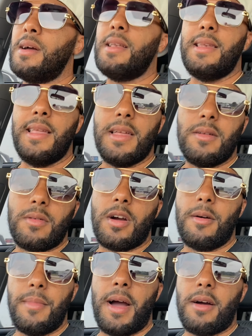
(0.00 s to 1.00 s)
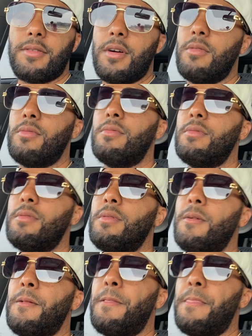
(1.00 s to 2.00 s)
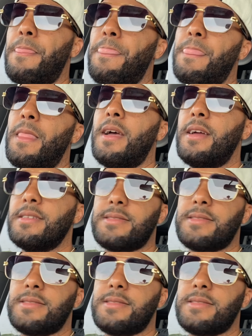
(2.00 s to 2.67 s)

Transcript: Let him come out though and